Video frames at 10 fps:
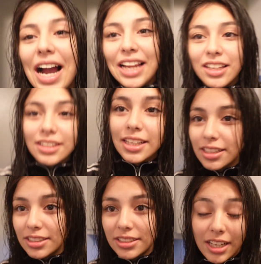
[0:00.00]
I look like
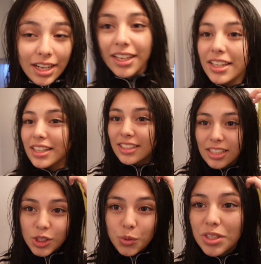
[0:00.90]
a dyke, and
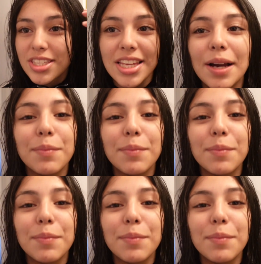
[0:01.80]
I just want to say